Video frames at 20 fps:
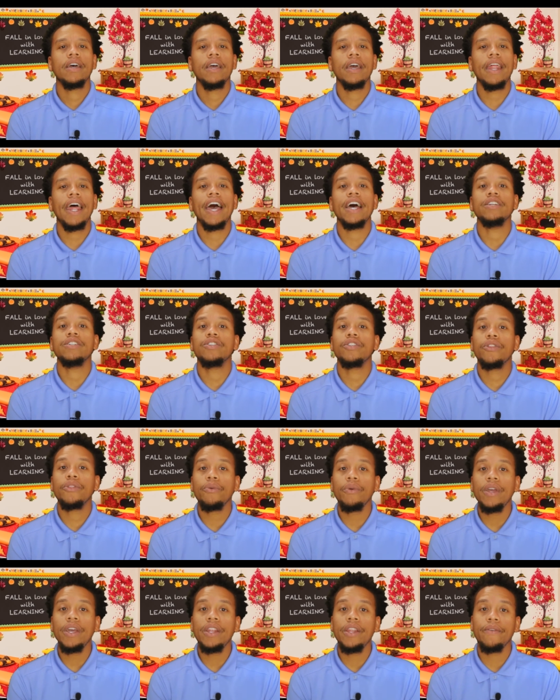It has
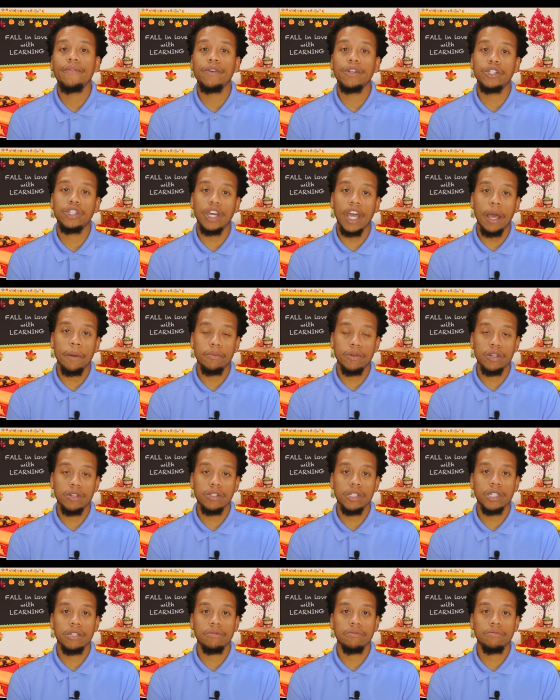three different
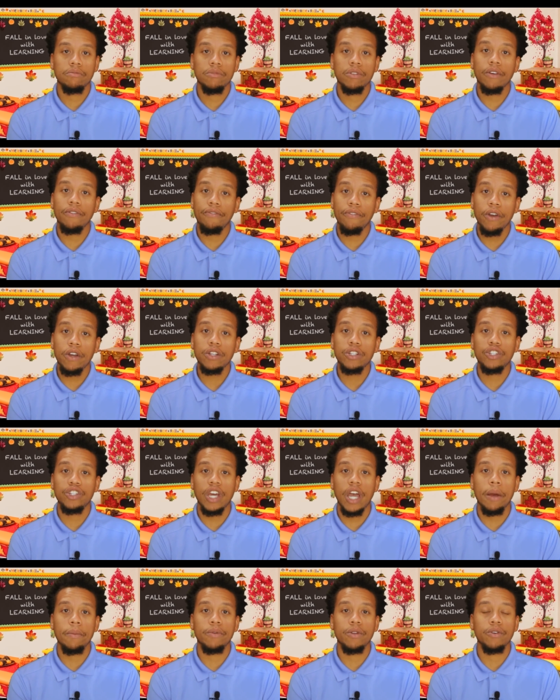chapters. The first
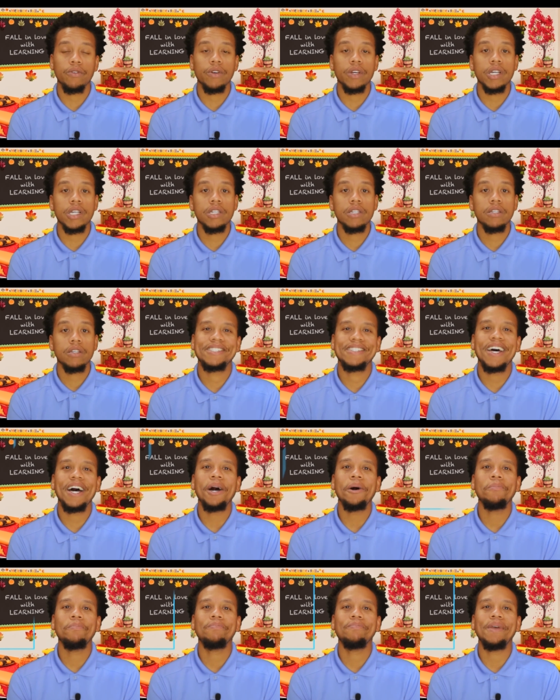chapter is
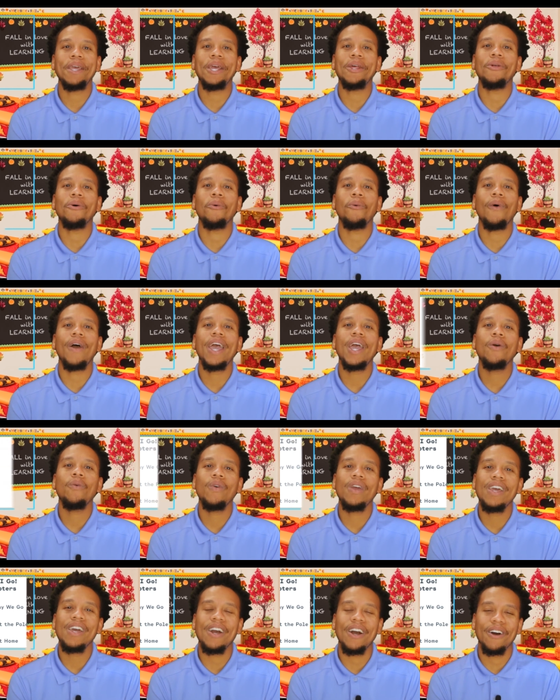Up and Away
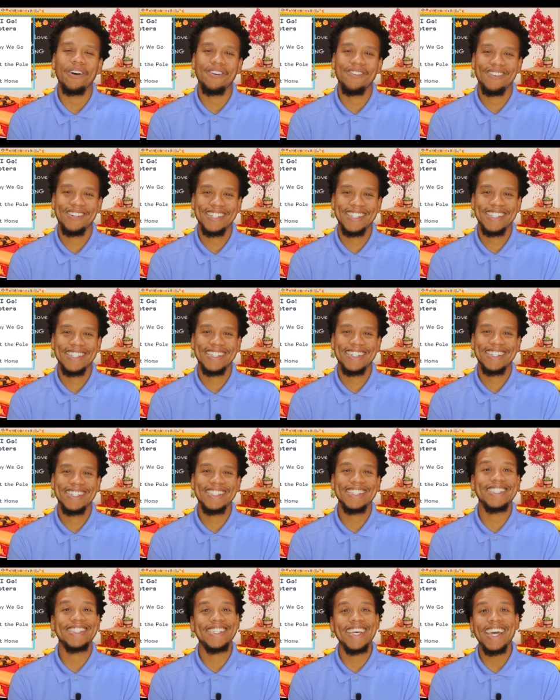We Go.
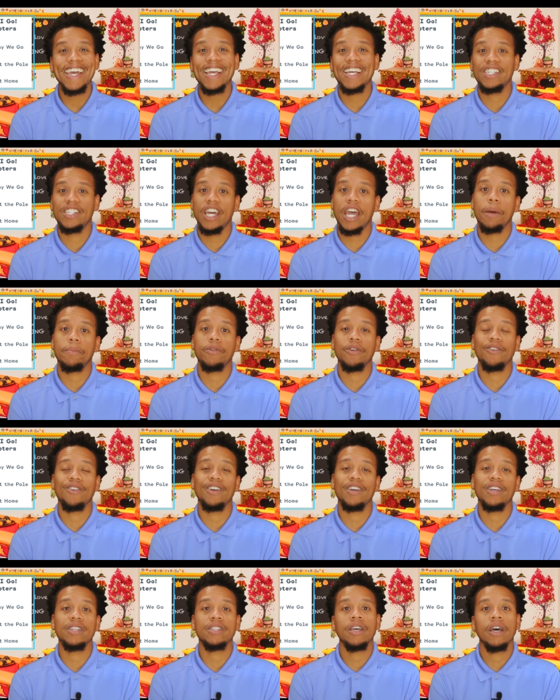The second chapter
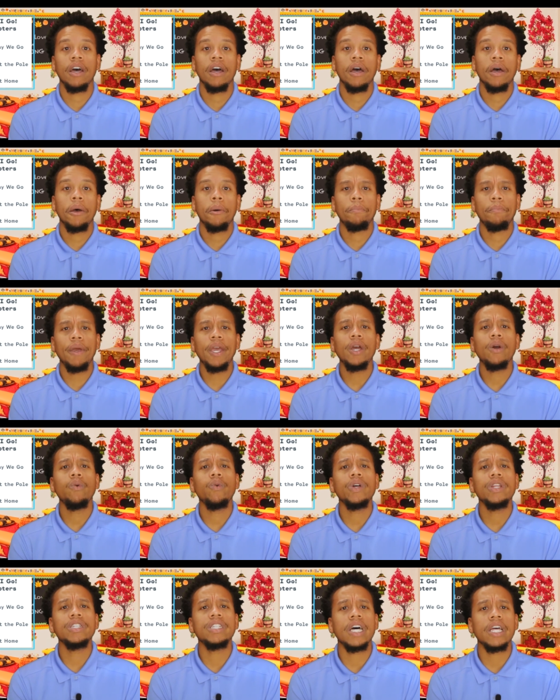is
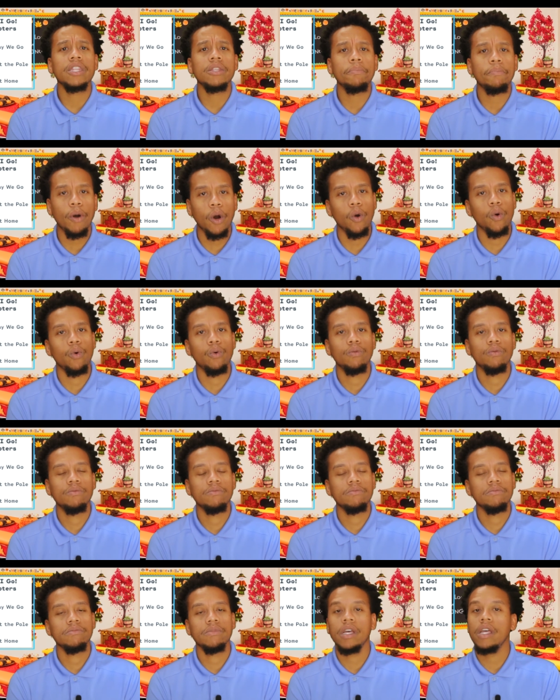Penguins at the Pole.
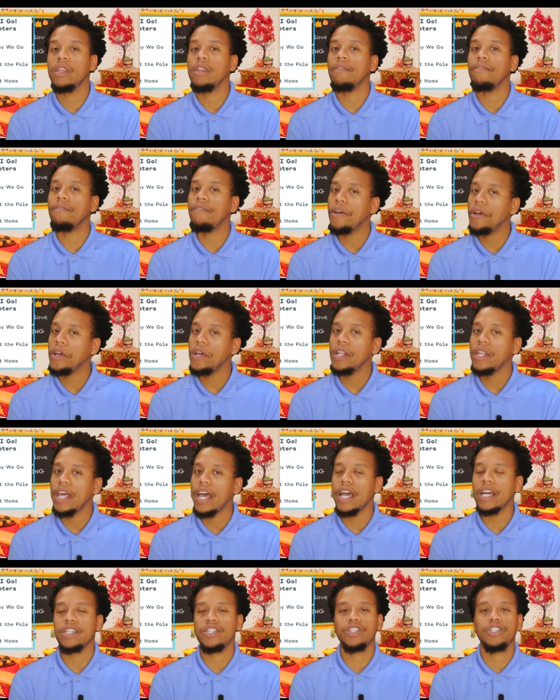And the very
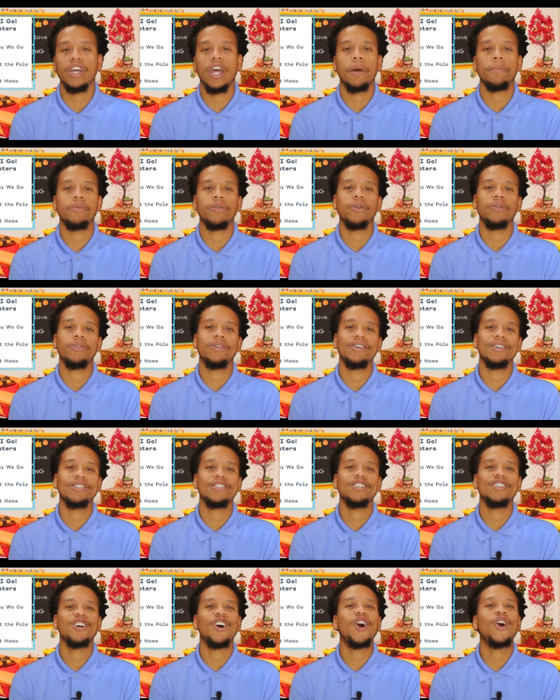last chapter
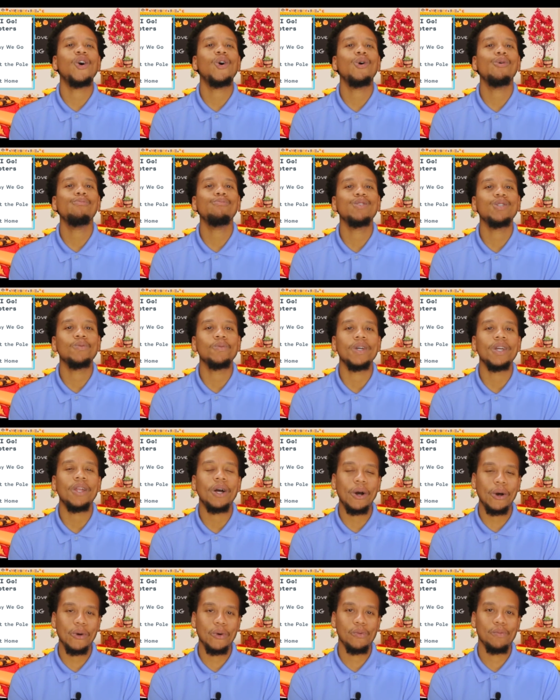is Home Sweet
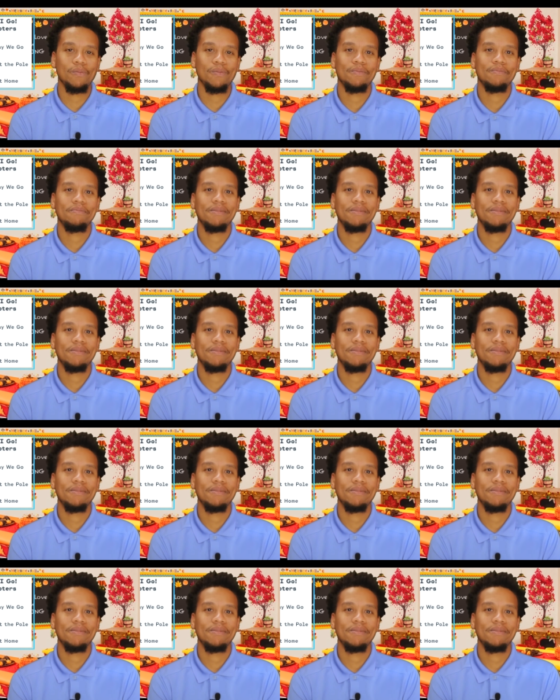Home.